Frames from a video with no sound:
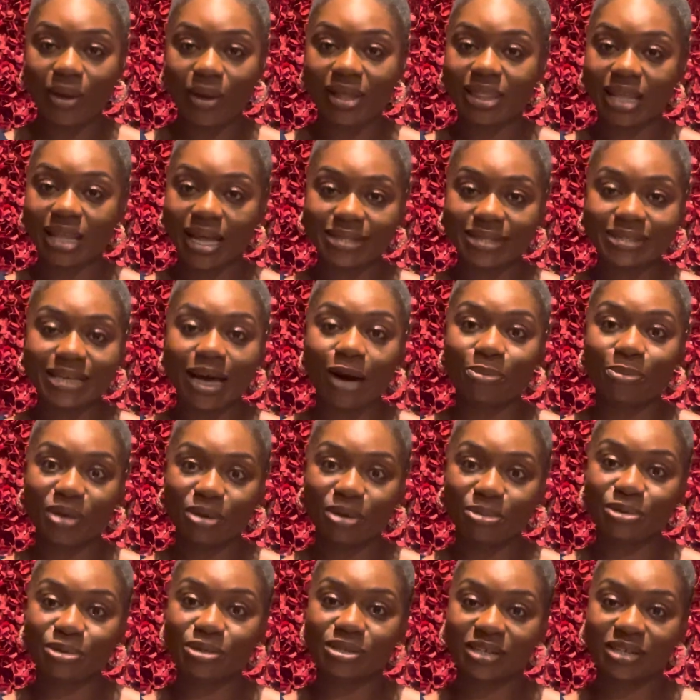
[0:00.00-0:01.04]
And that's how
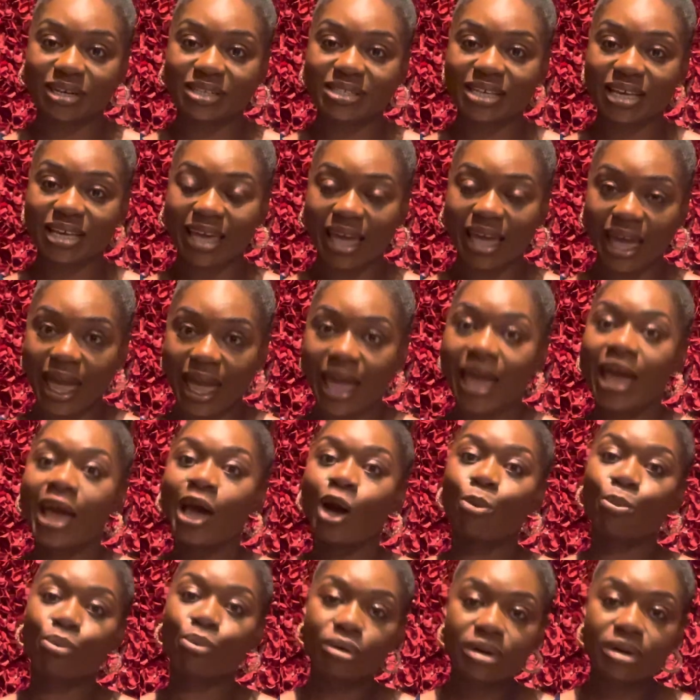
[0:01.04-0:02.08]
people start to get
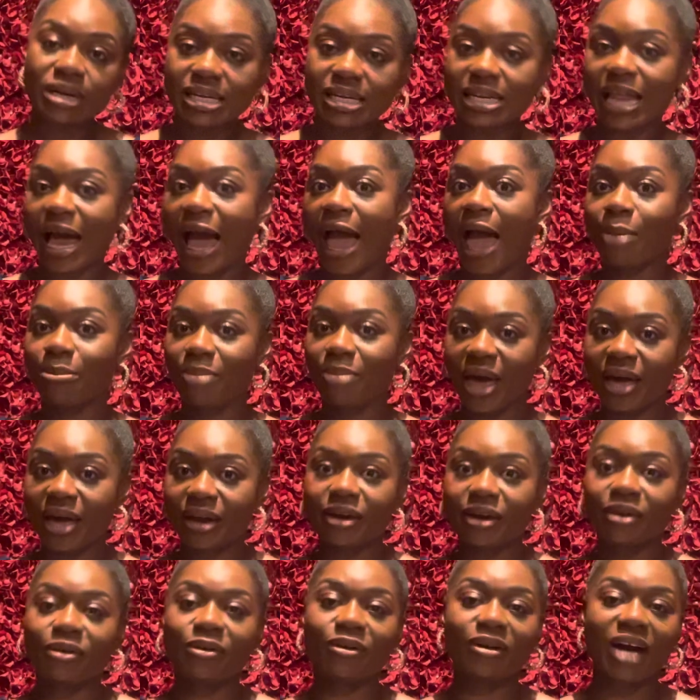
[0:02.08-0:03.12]

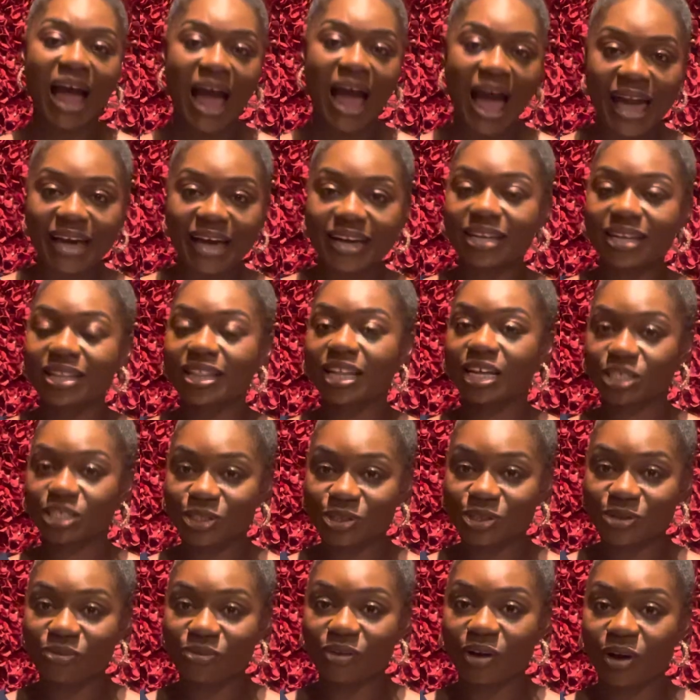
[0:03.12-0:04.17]
pre-diabetic or high
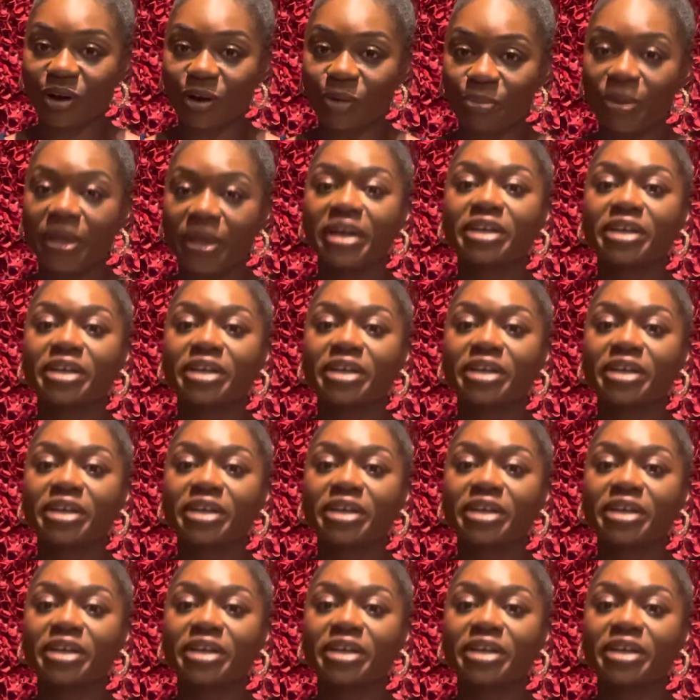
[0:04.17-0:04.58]
cholesterol.